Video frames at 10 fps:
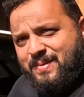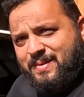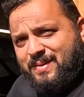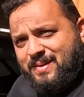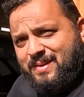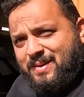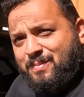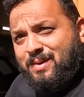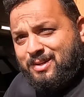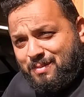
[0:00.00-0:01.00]
I've seen it.
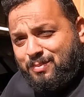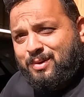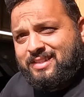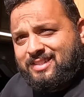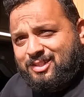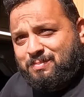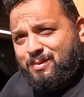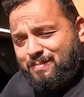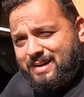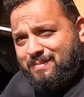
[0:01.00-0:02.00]
One I've of your boys there. has just
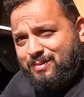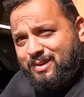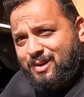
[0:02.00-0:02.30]
bought a bad boy